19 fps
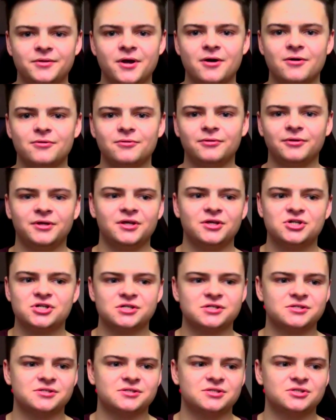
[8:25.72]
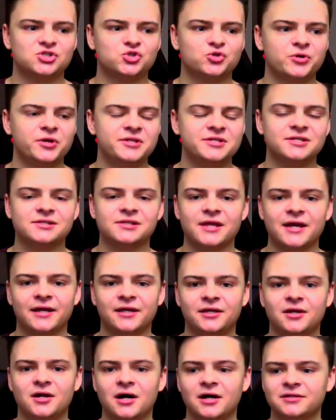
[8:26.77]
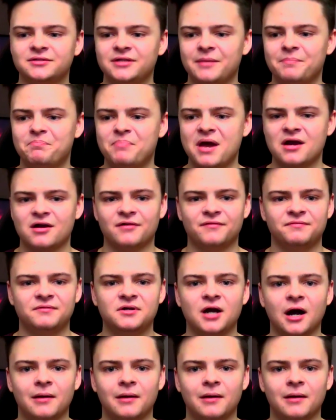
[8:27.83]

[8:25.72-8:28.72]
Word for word: No, he just treated like he got a pack of